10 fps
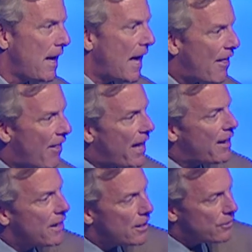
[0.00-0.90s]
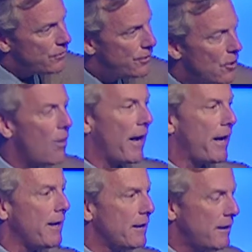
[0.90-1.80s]
And then
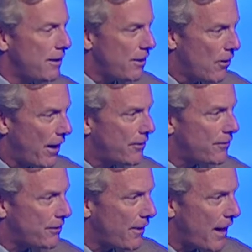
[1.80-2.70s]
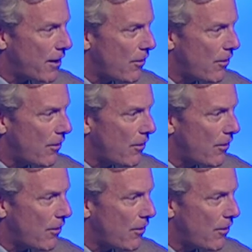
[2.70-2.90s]
doing your answer to that